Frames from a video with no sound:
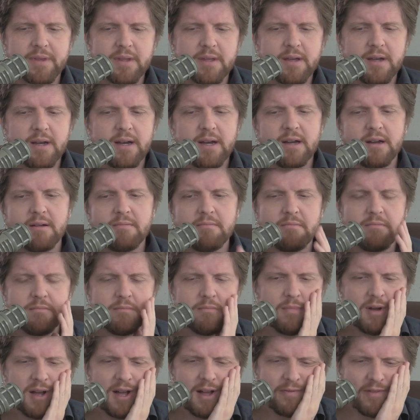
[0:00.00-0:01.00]
Um,
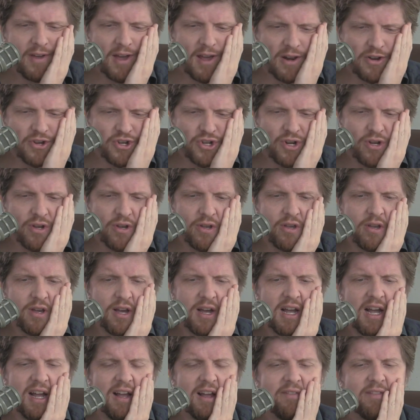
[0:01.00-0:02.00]
I've got to show you.
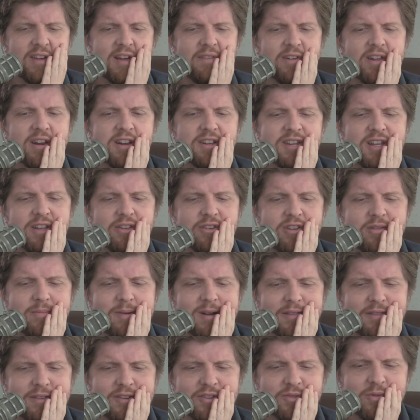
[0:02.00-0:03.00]
I, I've got to tell you
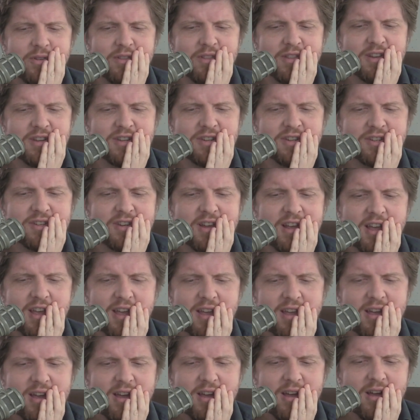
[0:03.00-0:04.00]
about this one. This is
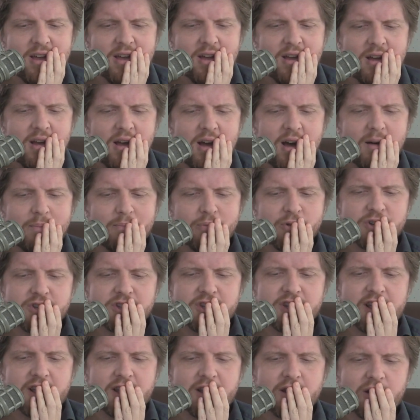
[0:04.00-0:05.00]
a a
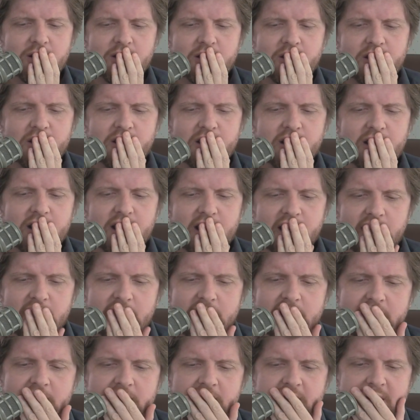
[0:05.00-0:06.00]
particularly
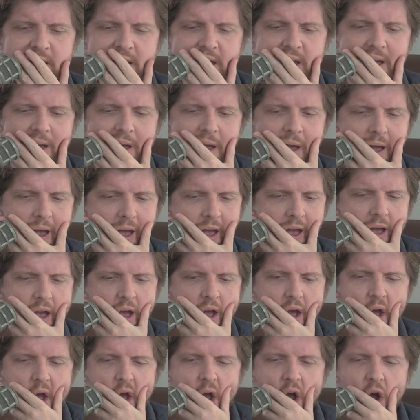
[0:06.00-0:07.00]

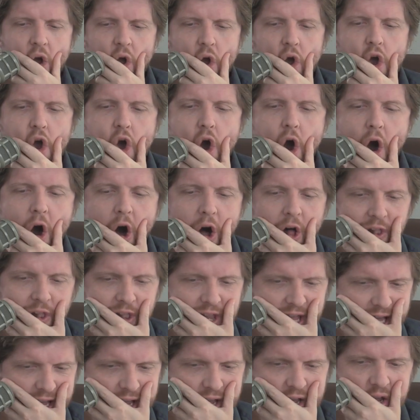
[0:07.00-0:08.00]

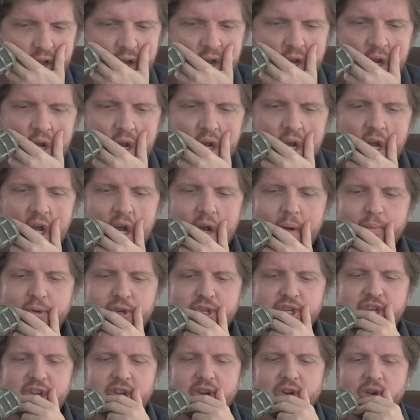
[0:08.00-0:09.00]
galling a
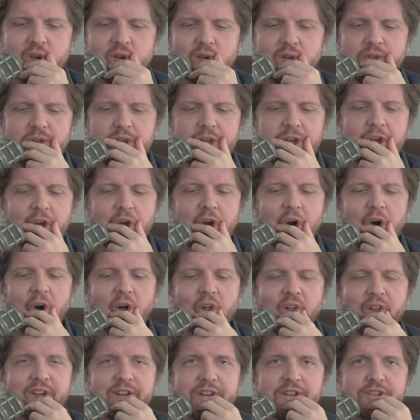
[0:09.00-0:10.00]
particularly
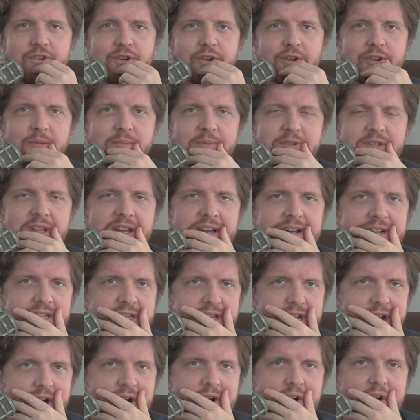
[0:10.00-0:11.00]
galling circumstance
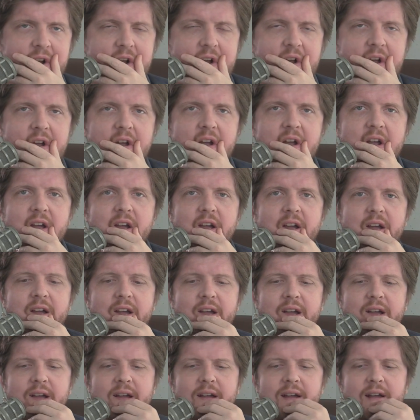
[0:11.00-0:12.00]
here.
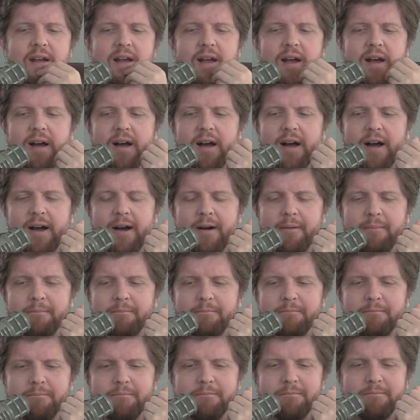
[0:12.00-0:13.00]
Um,
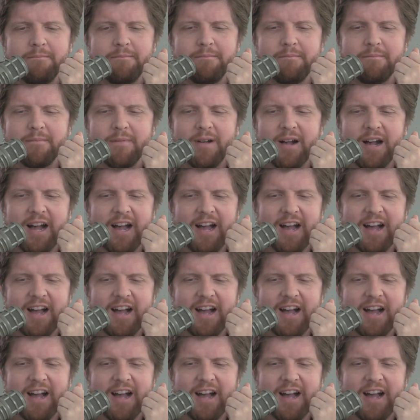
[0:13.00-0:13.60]
I,